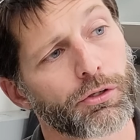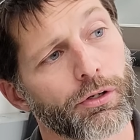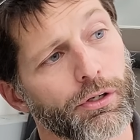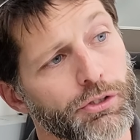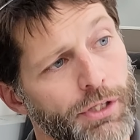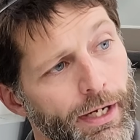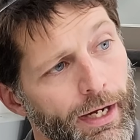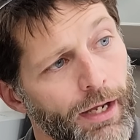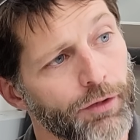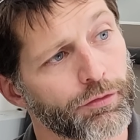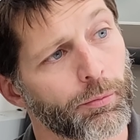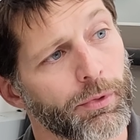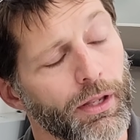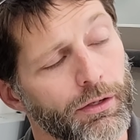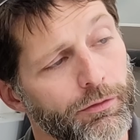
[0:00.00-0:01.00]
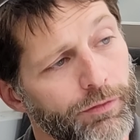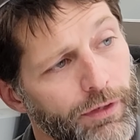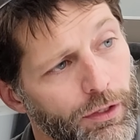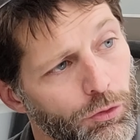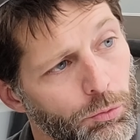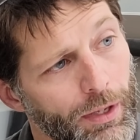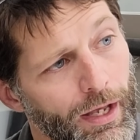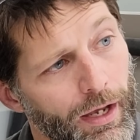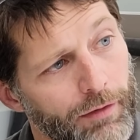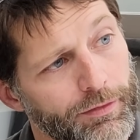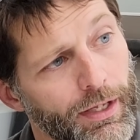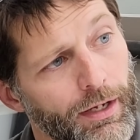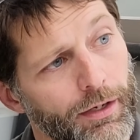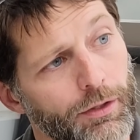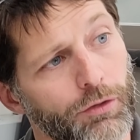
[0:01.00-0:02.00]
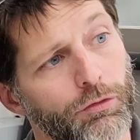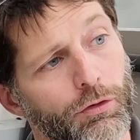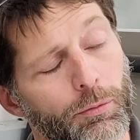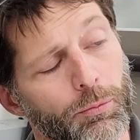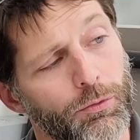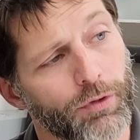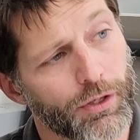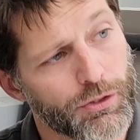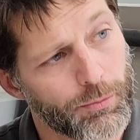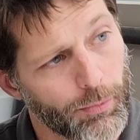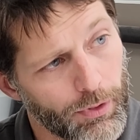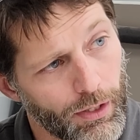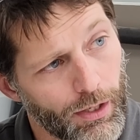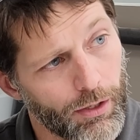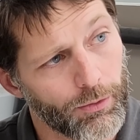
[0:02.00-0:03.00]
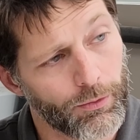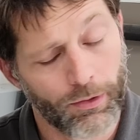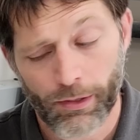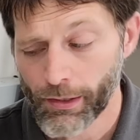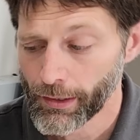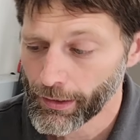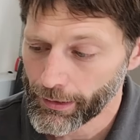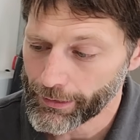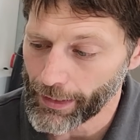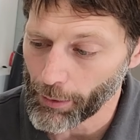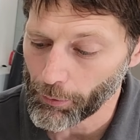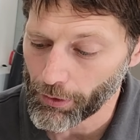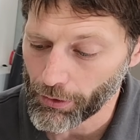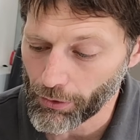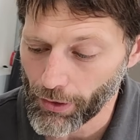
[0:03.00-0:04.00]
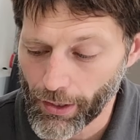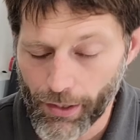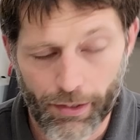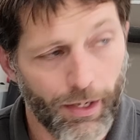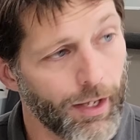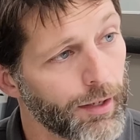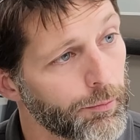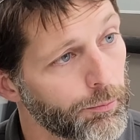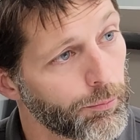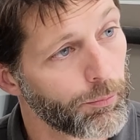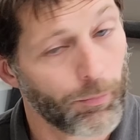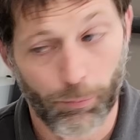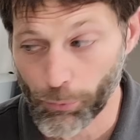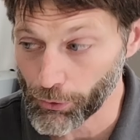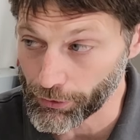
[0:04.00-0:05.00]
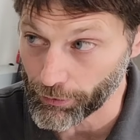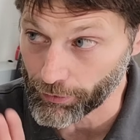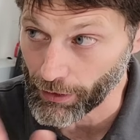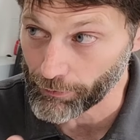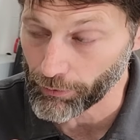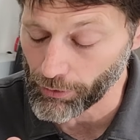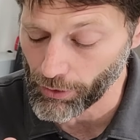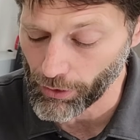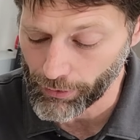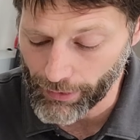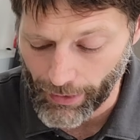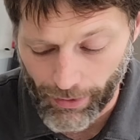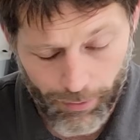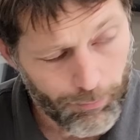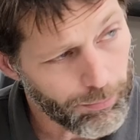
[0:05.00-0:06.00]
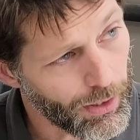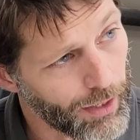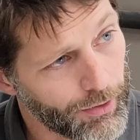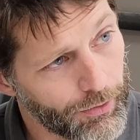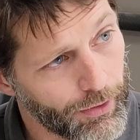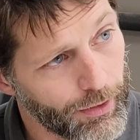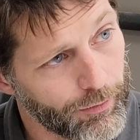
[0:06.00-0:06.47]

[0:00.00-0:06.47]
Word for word: sure to check out some of the other videos we have down in the description section below. Now we're going to go ahead and put this cover on and block our